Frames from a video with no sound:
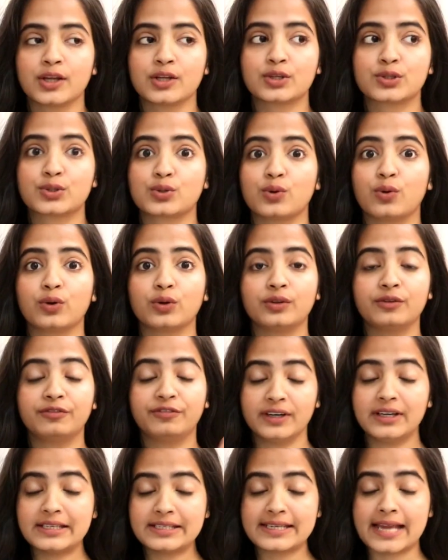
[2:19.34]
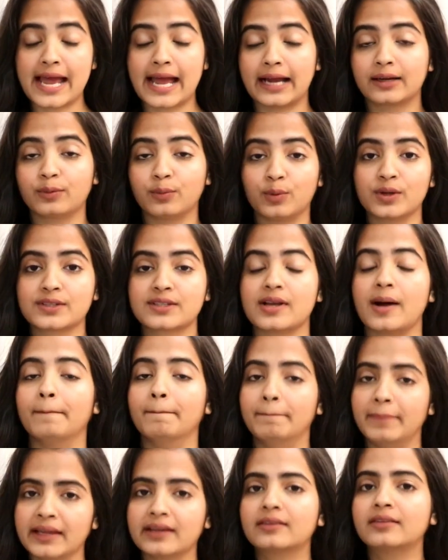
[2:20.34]
So the first hack was a
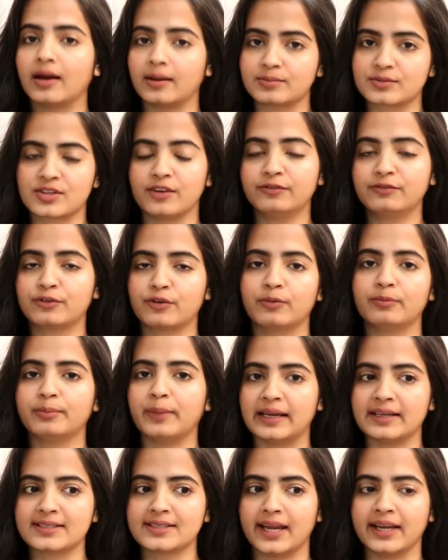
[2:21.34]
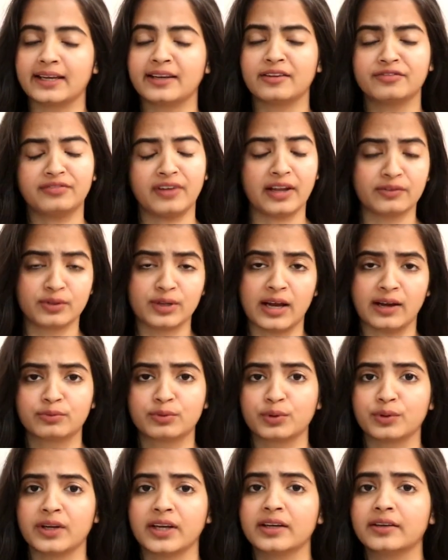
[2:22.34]
big thumbs up from my side. If I would have
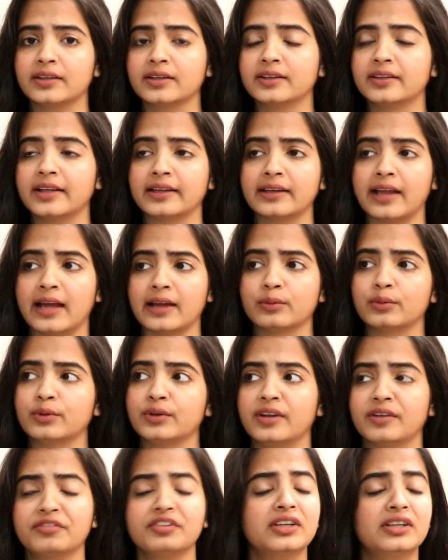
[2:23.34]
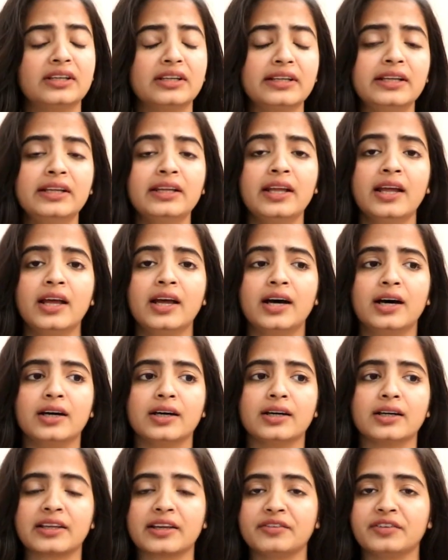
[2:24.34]
to rate it, then I would definitely
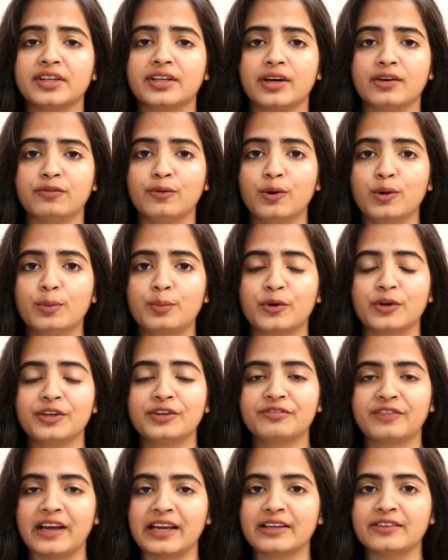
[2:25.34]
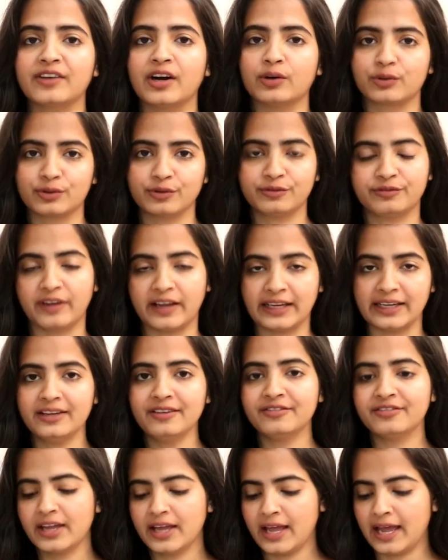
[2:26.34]
give it a 4.5 out of
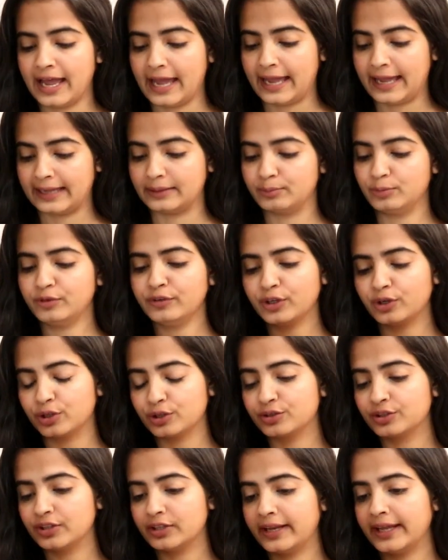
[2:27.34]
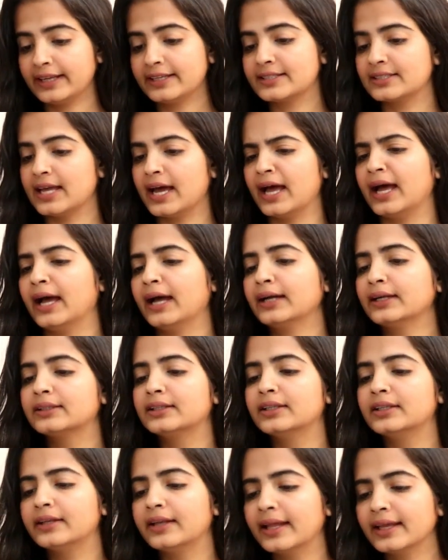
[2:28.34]
5. And moving on to the next hack.
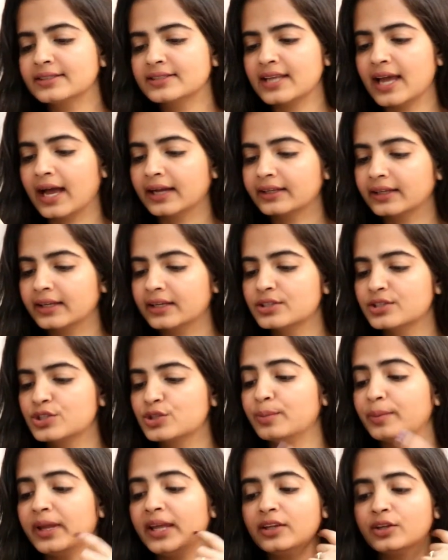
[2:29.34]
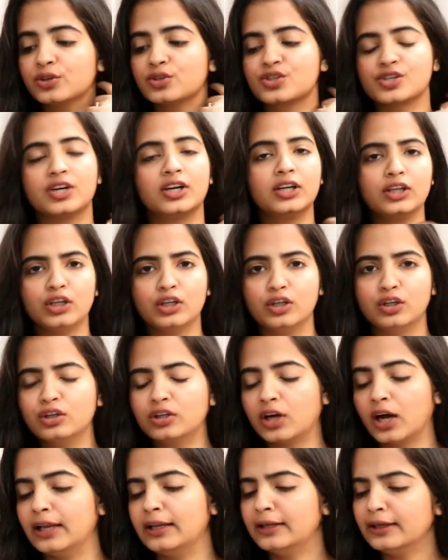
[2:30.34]
The next hack is to make your shirt
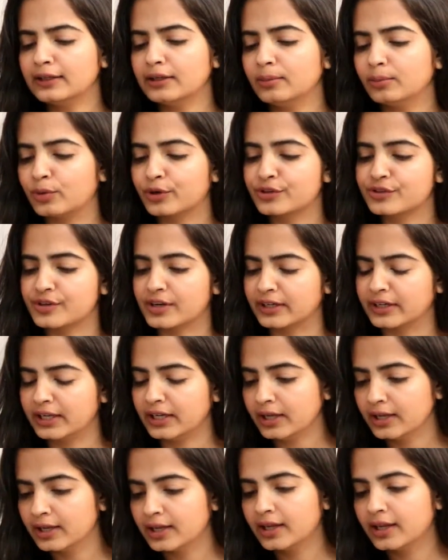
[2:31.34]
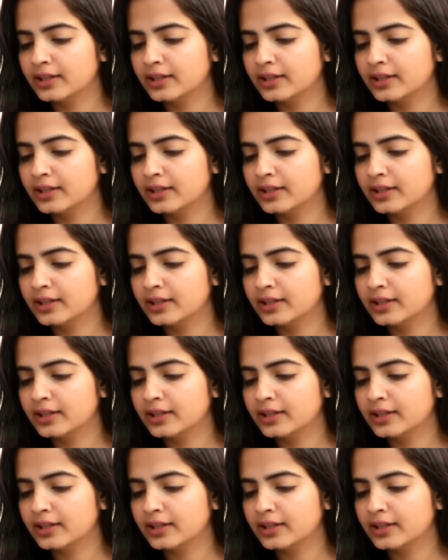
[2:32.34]
look a little more trendy.